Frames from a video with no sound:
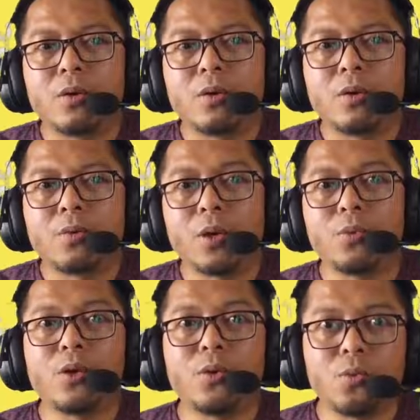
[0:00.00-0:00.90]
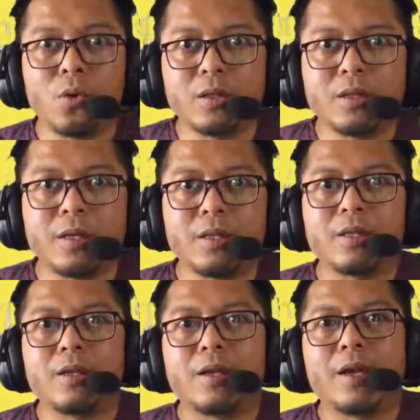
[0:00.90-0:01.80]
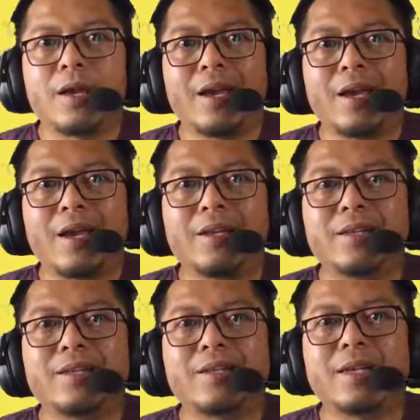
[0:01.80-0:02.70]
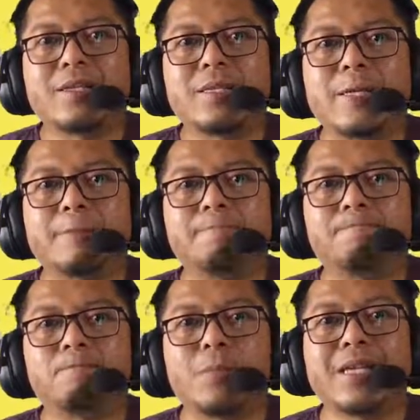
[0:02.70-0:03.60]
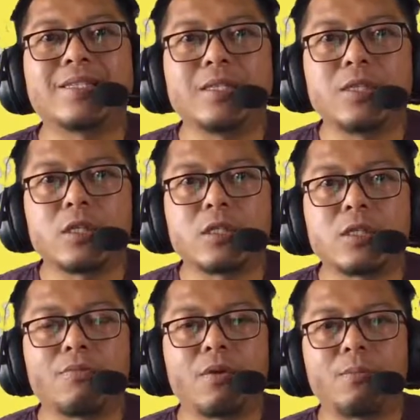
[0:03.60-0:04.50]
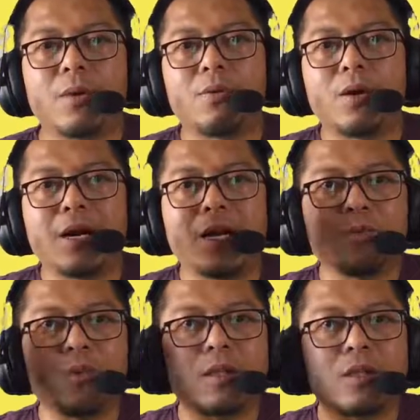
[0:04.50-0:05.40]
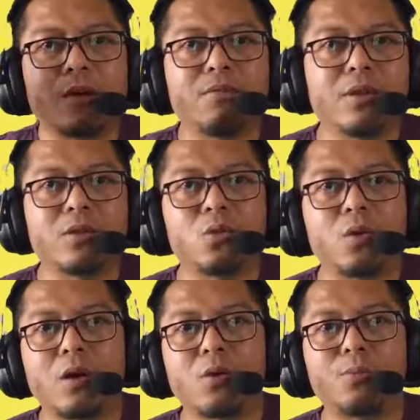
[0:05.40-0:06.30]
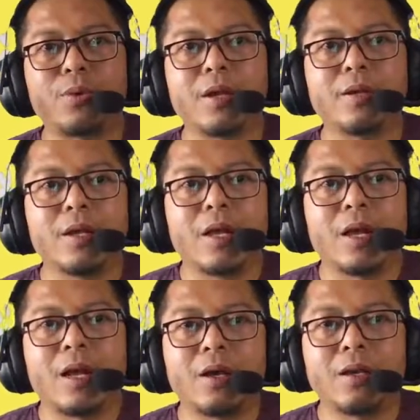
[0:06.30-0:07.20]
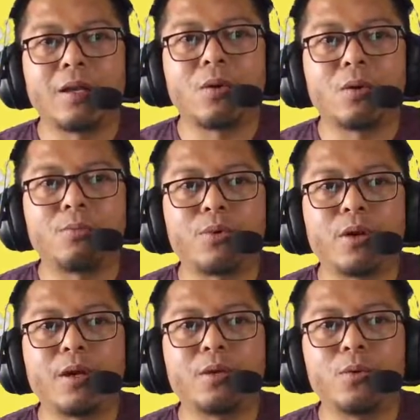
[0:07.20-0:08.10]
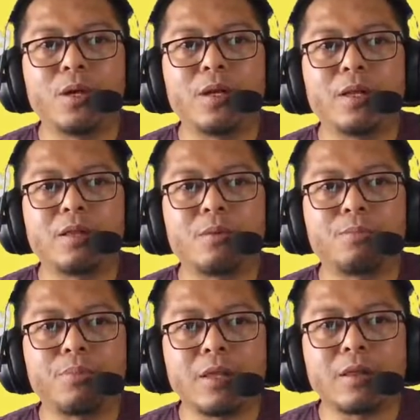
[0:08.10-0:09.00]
when we watch it, and there's messages from our eyes will travel to our brain, and our brain will interpret